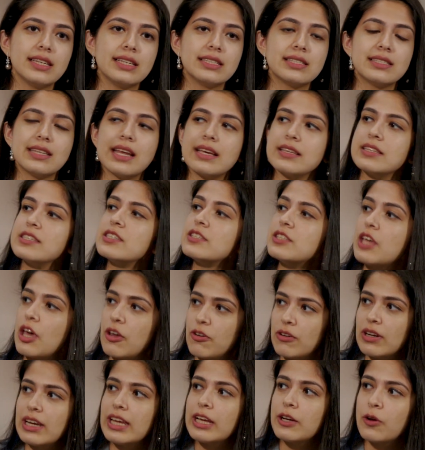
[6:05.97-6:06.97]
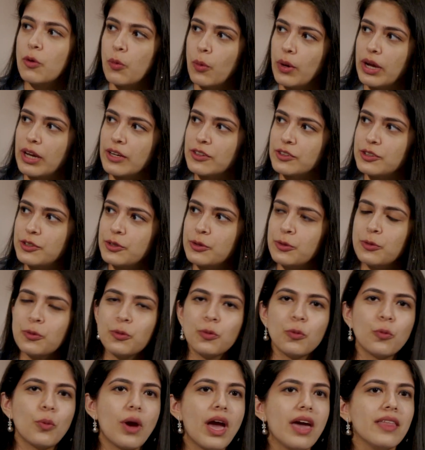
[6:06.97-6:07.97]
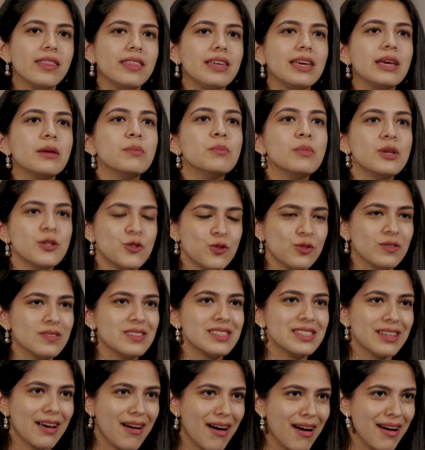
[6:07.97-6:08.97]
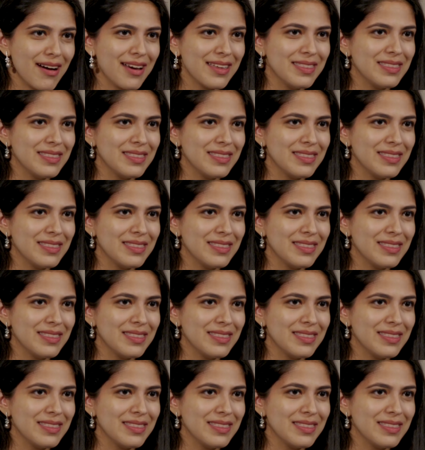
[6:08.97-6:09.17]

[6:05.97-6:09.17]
is necessarily going to where the emissions are,